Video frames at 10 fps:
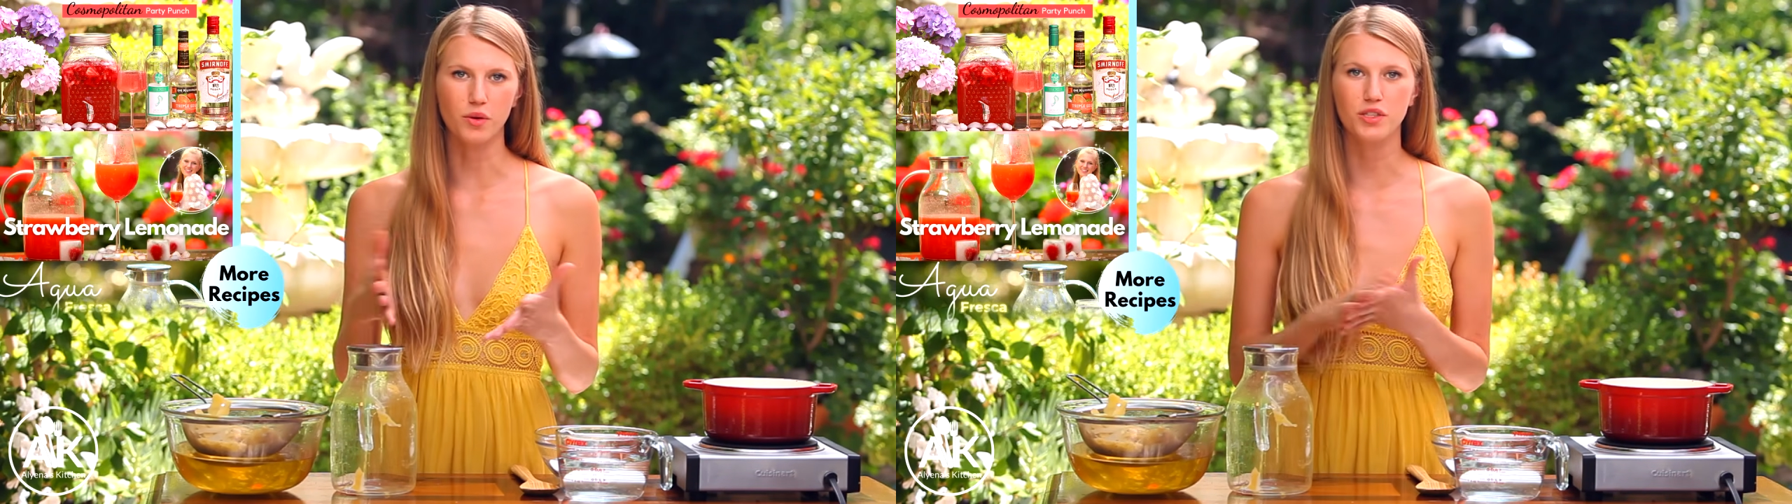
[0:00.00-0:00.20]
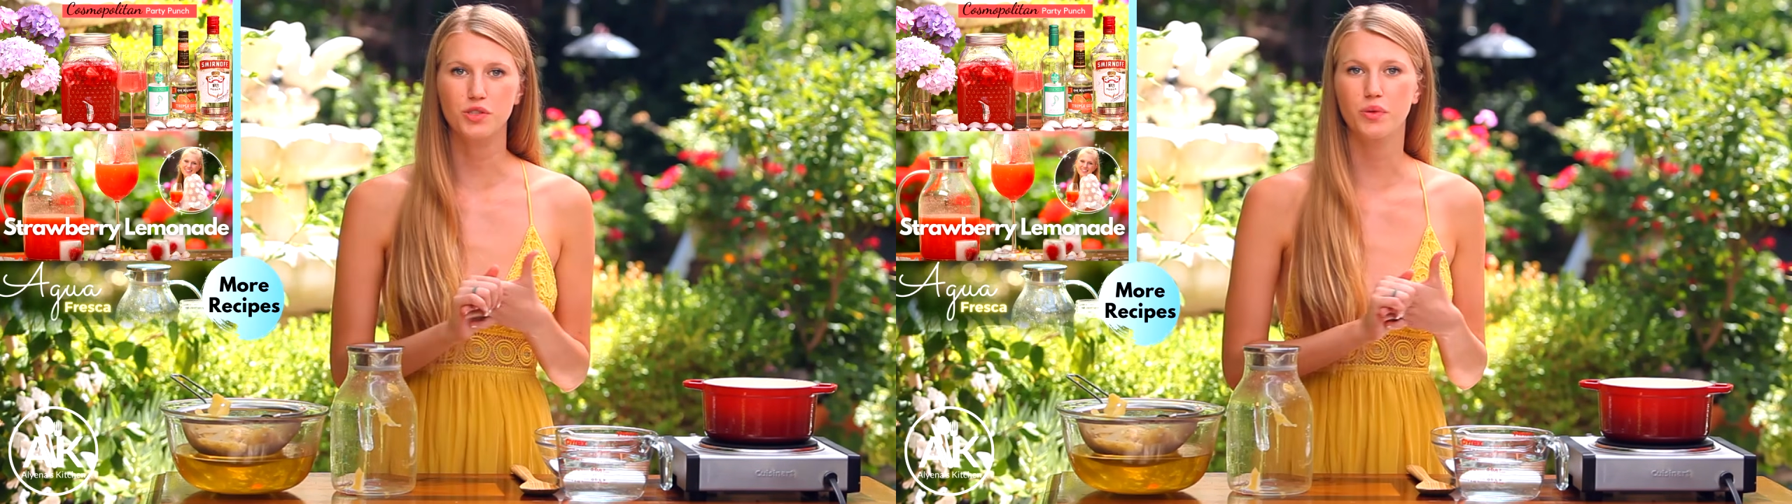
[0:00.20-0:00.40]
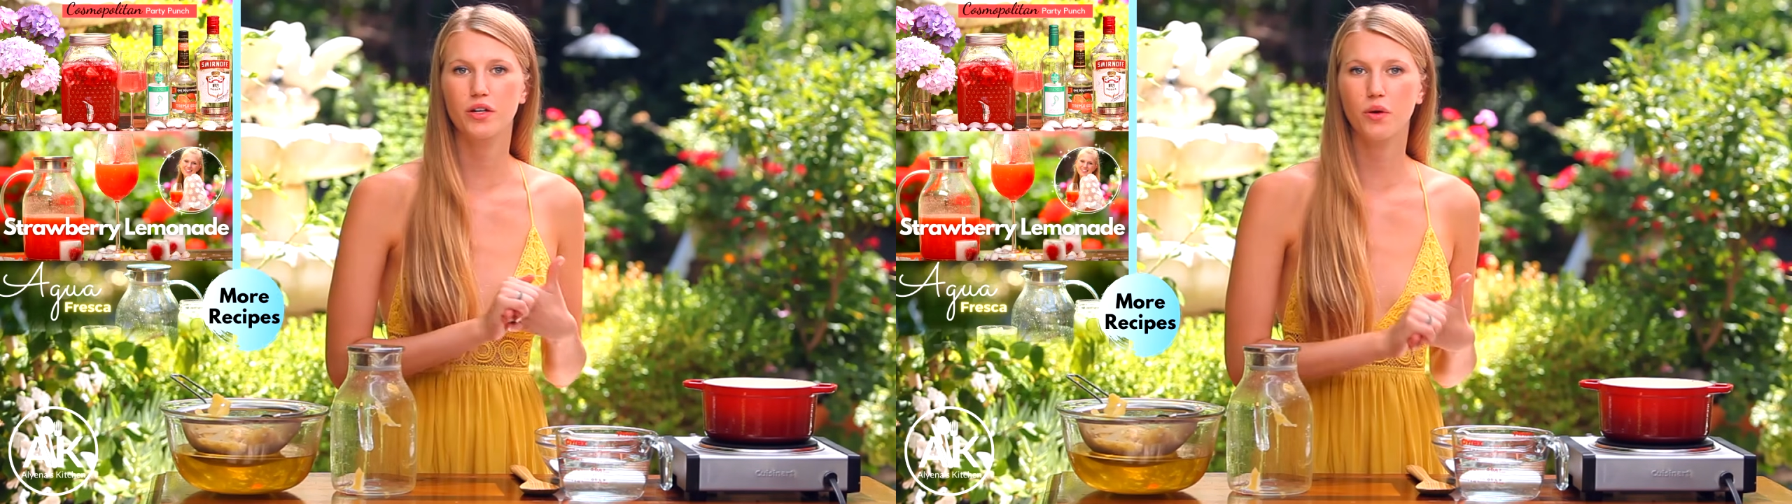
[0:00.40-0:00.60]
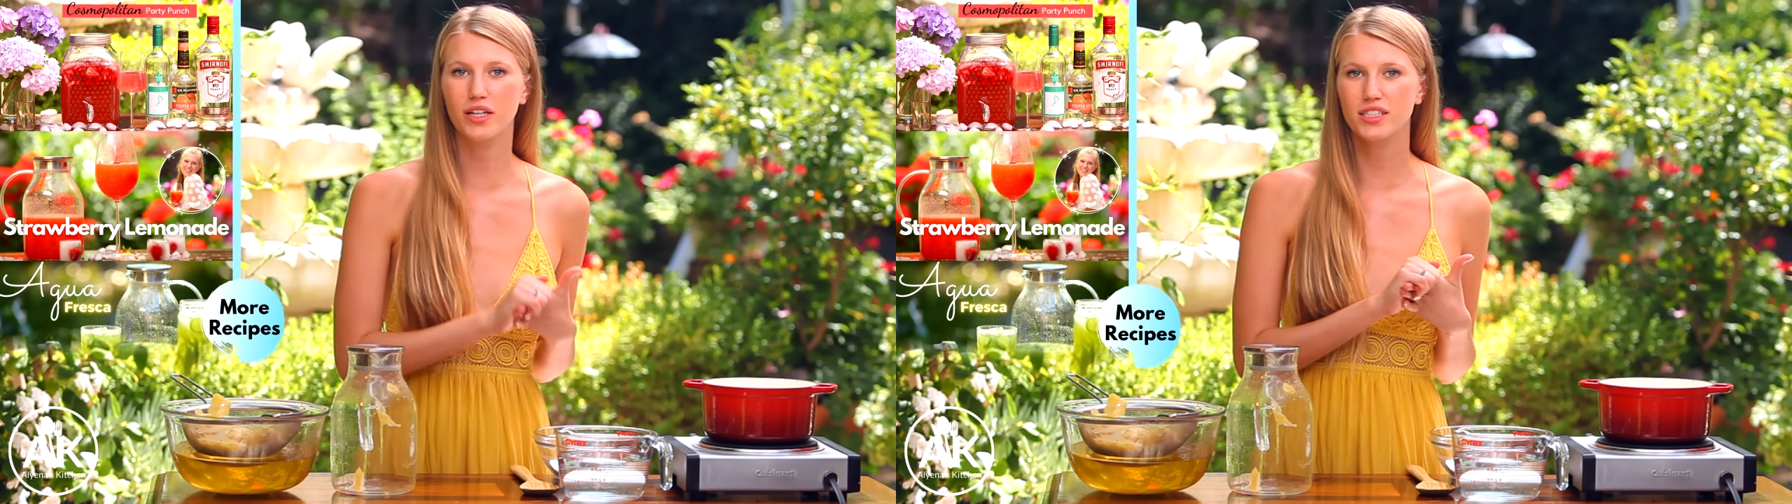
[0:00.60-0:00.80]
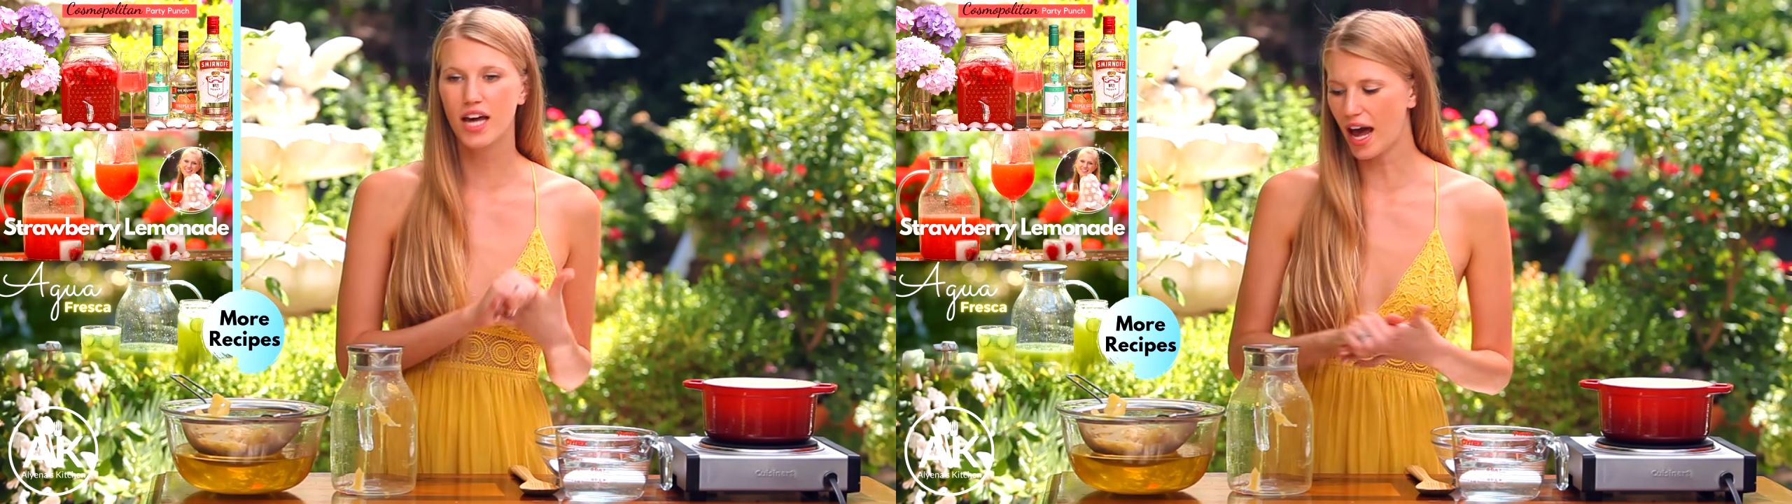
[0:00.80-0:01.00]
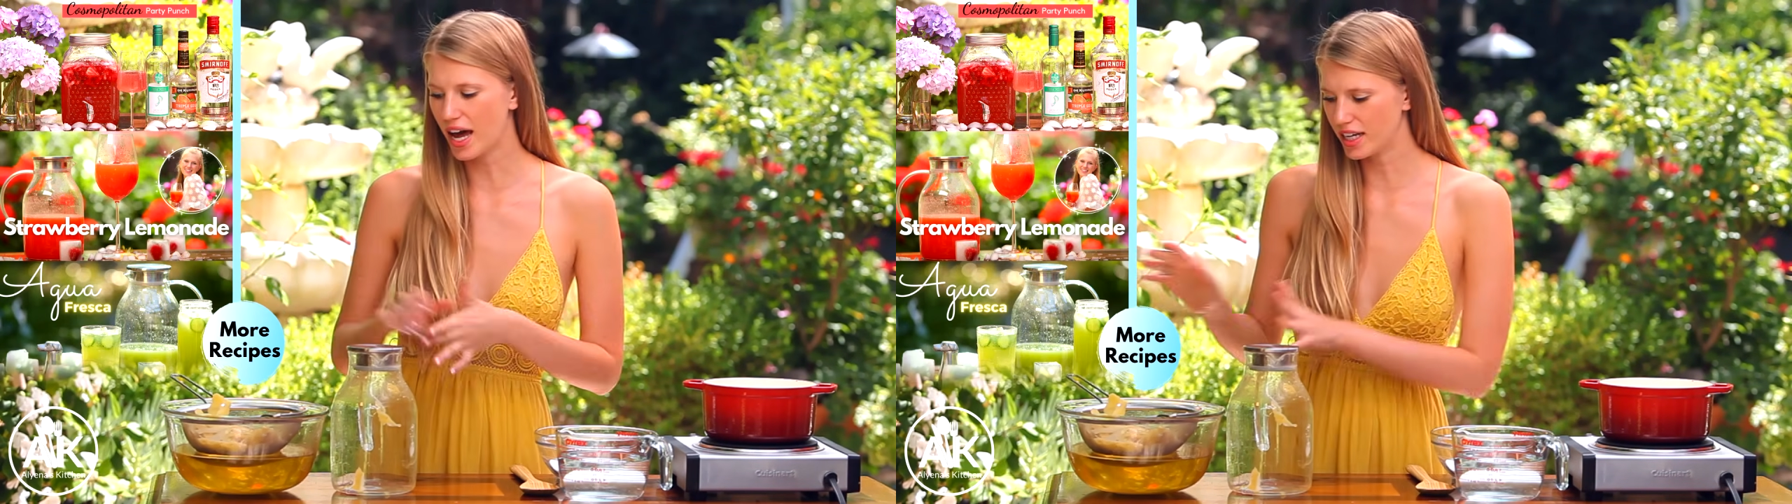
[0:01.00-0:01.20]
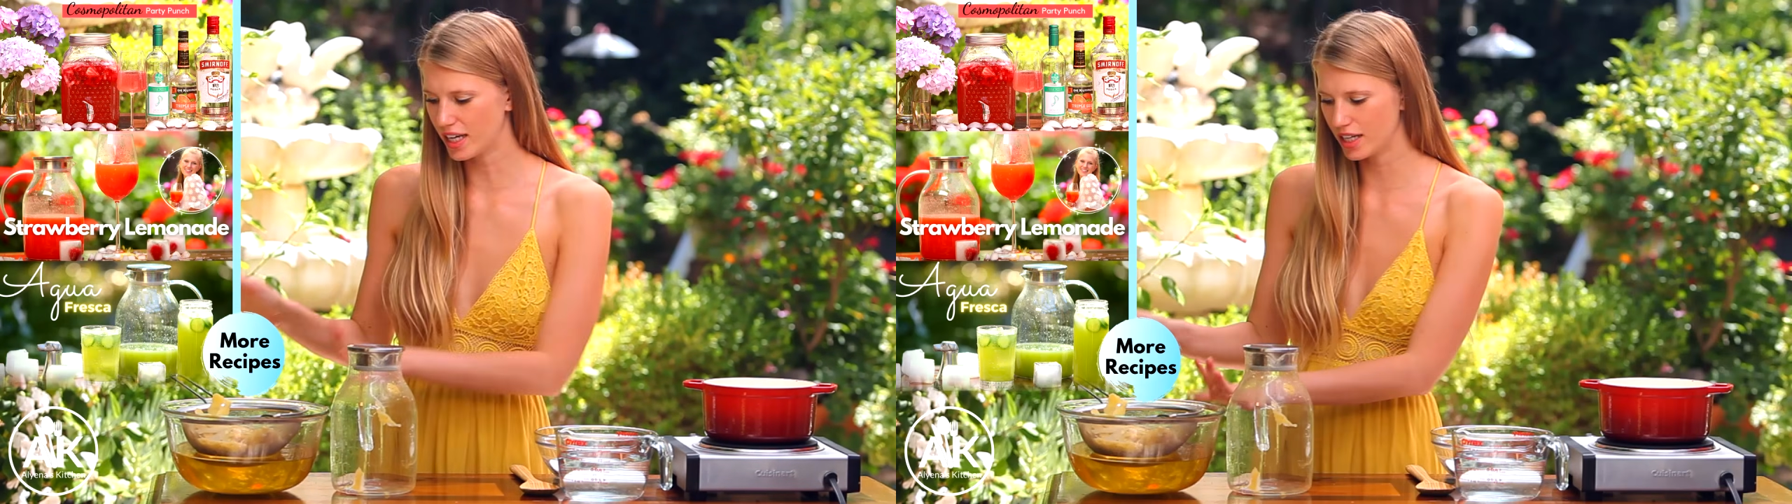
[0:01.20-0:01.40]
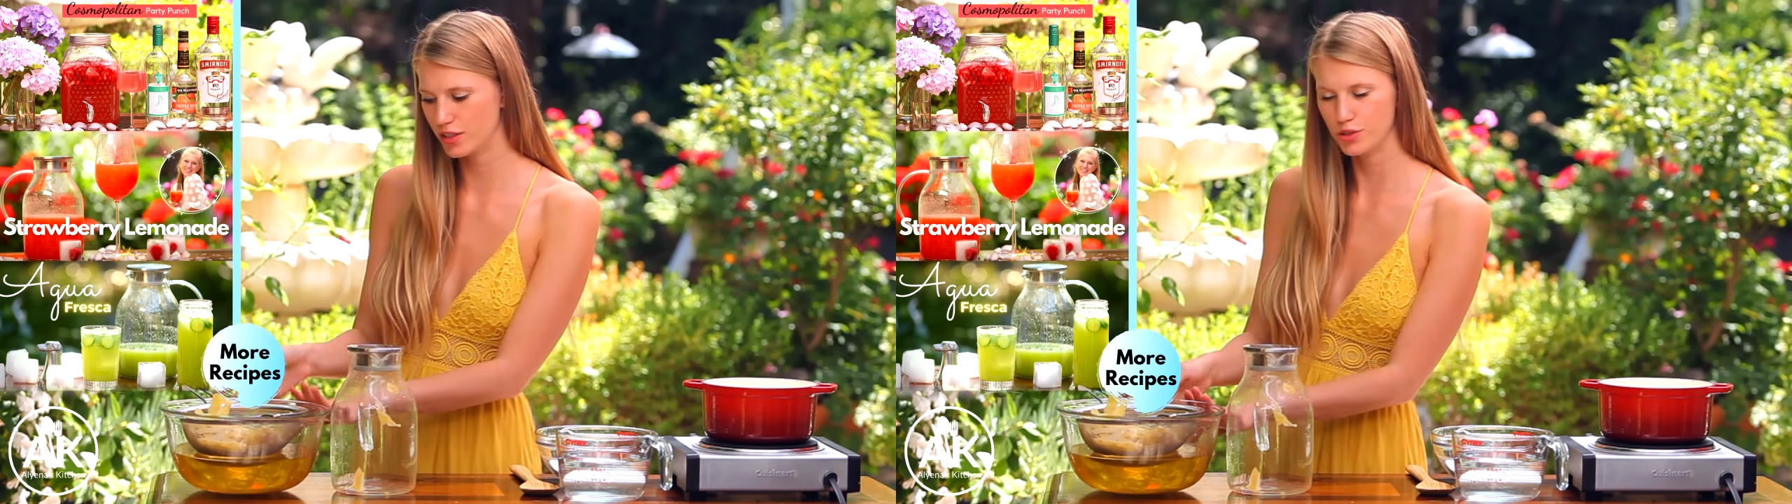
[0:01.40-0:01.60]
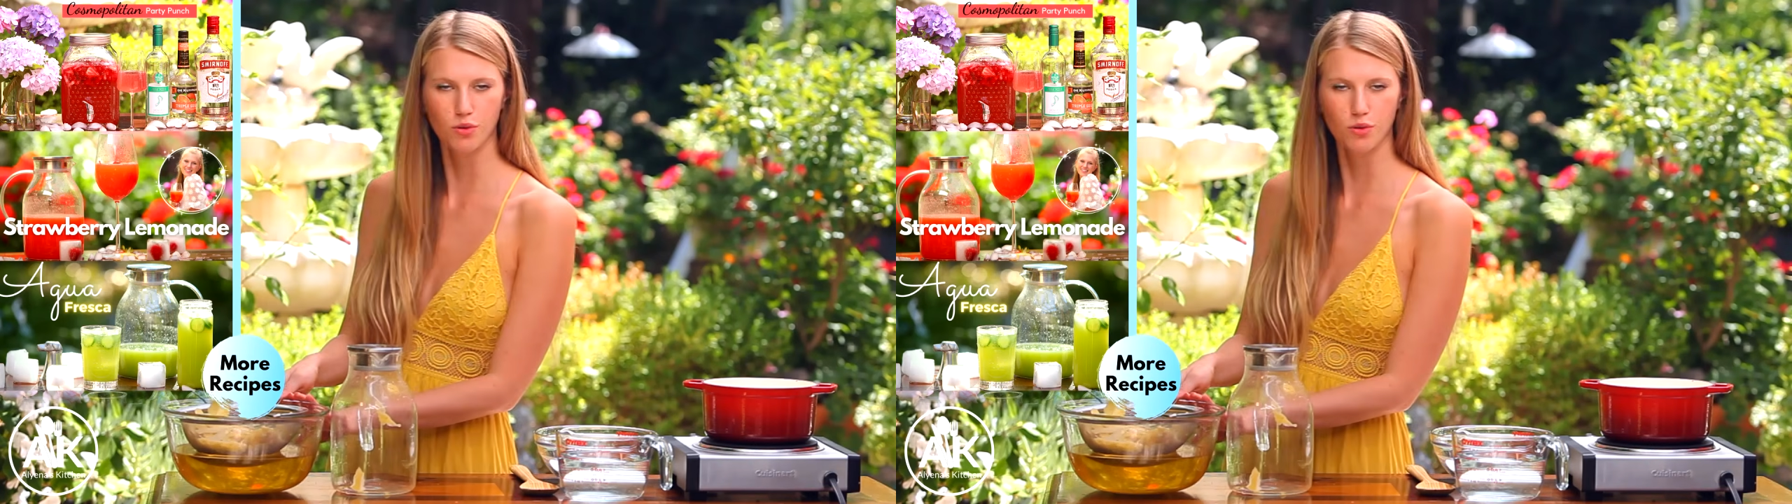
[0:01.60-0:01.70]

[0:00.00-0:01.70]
which we are going to add in